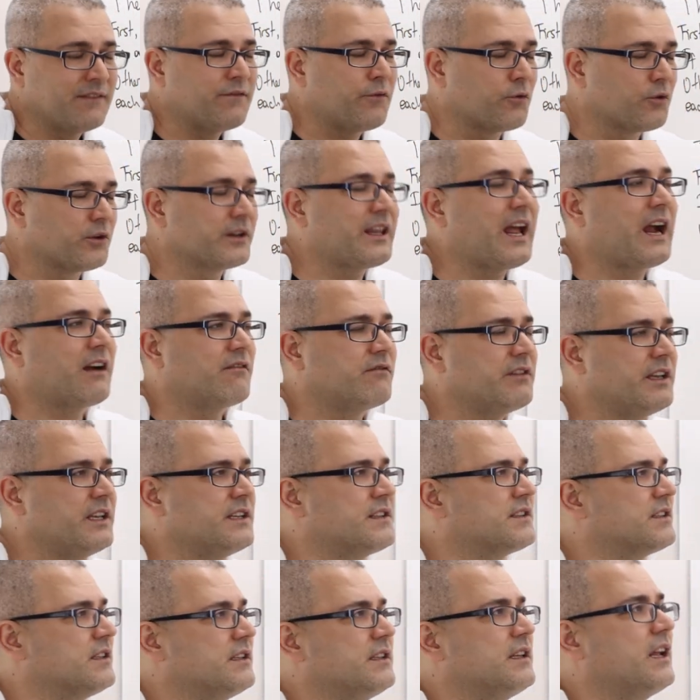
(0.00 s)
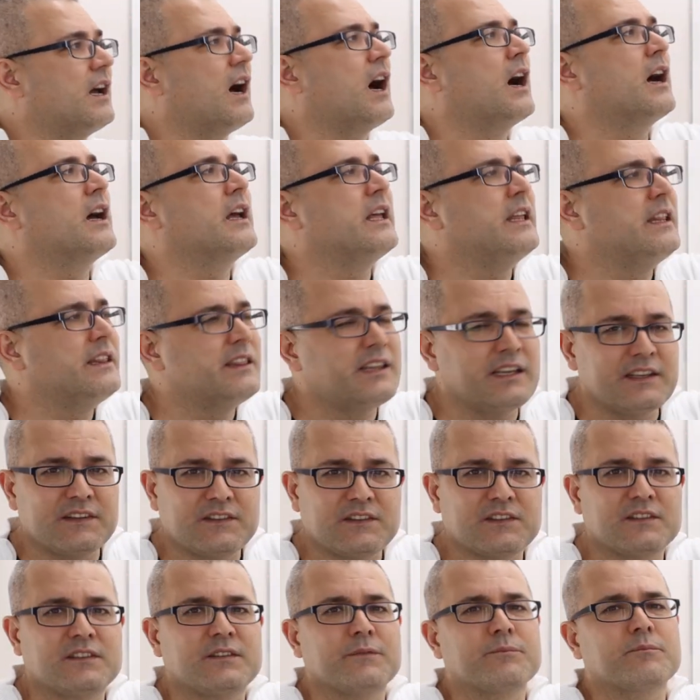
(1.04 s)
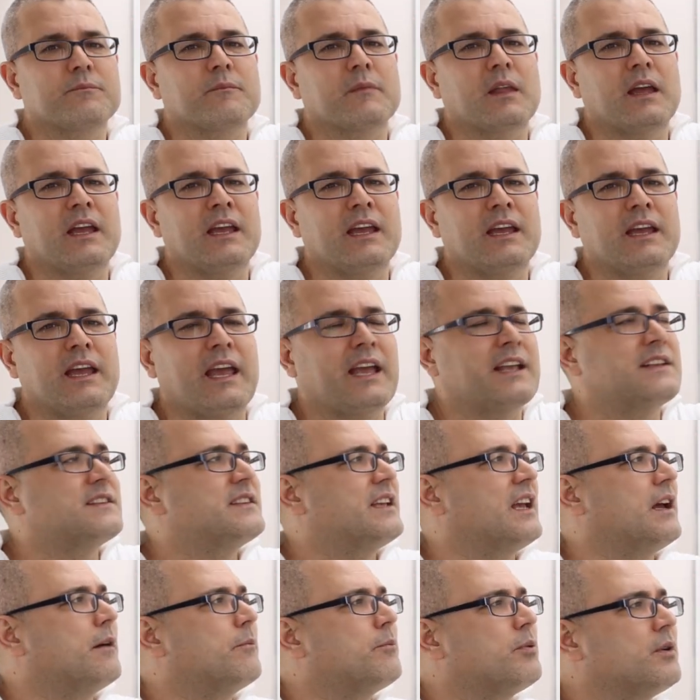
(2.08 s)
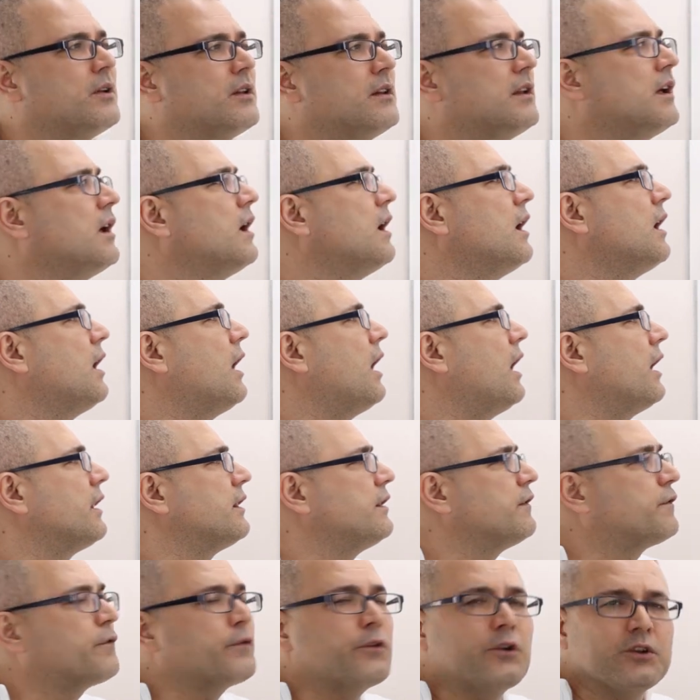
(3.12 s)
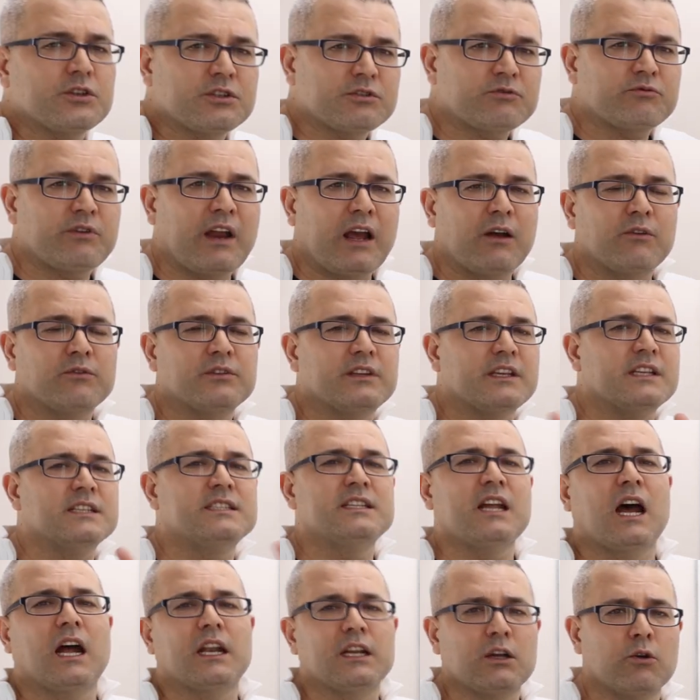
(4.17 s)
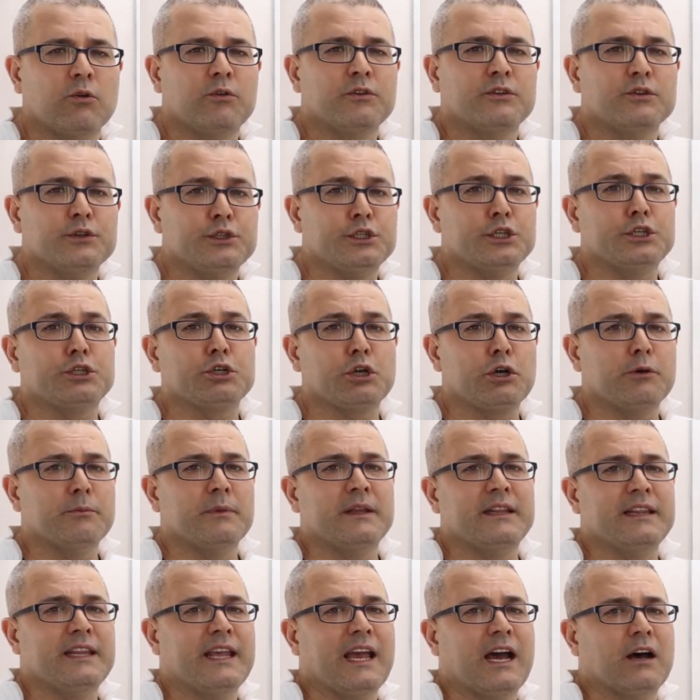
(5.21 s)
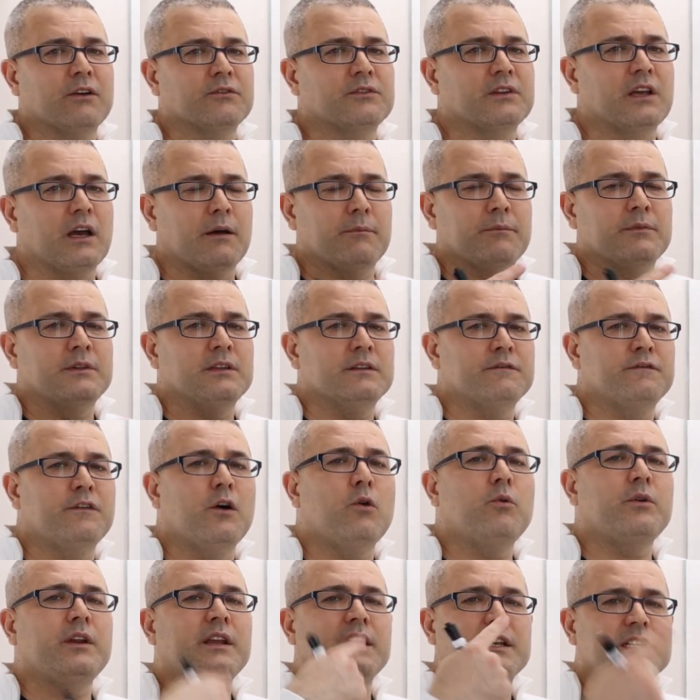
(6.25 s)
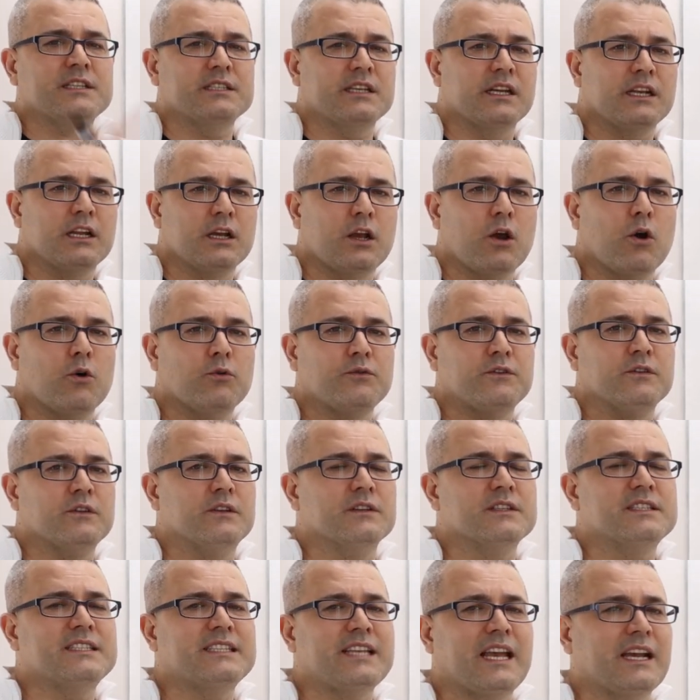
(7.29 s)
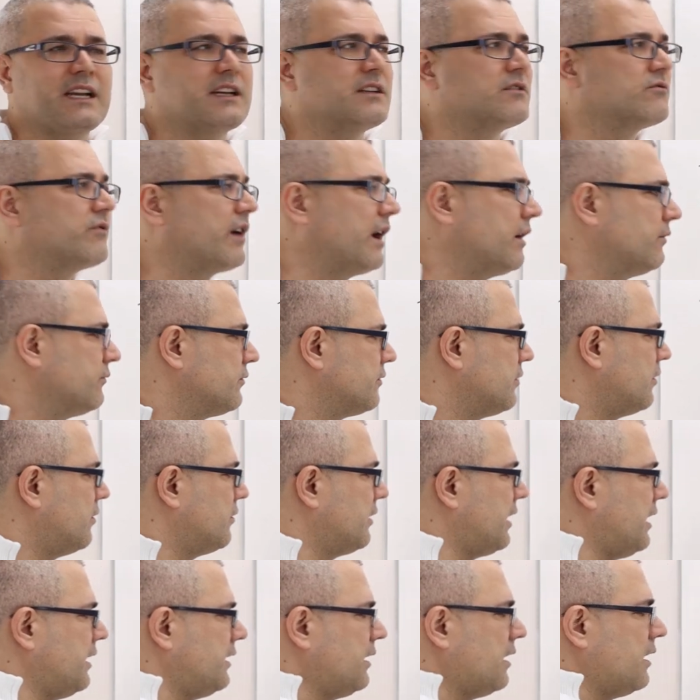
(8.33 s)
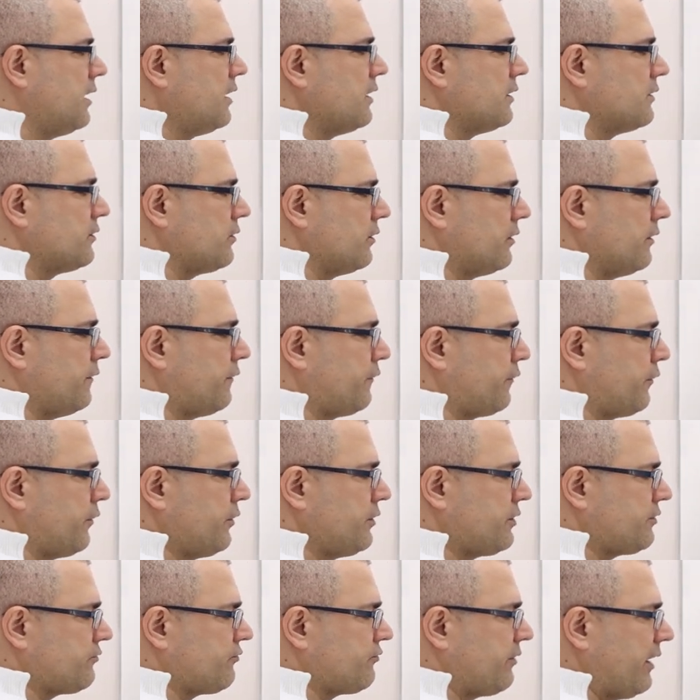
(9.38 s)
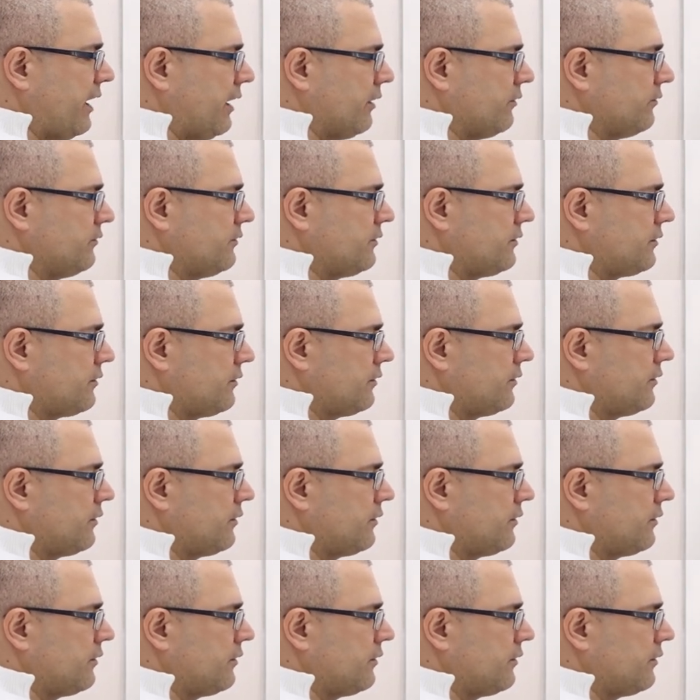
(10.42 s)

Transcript: for that reason, in this uh, example, uh, the first round is not going to determine the outcome. The voting is going to go to the second round, all right? So the first round,